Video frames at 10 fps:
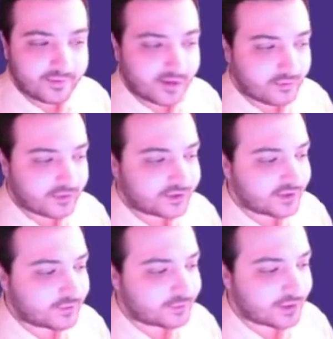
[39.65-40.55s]
The game we're going to
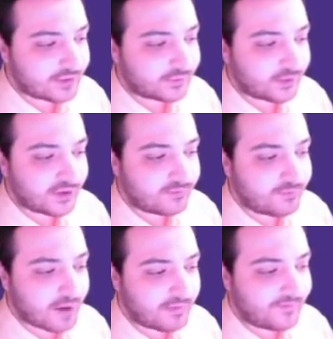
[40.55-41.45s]
see was played between
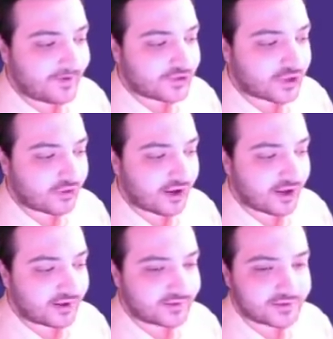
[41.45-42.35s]
Bobby Fischer
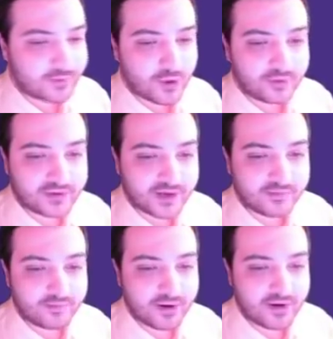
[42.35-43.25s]
and his opponent
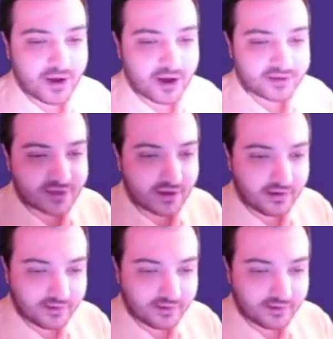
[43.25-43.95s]
named Bednarski.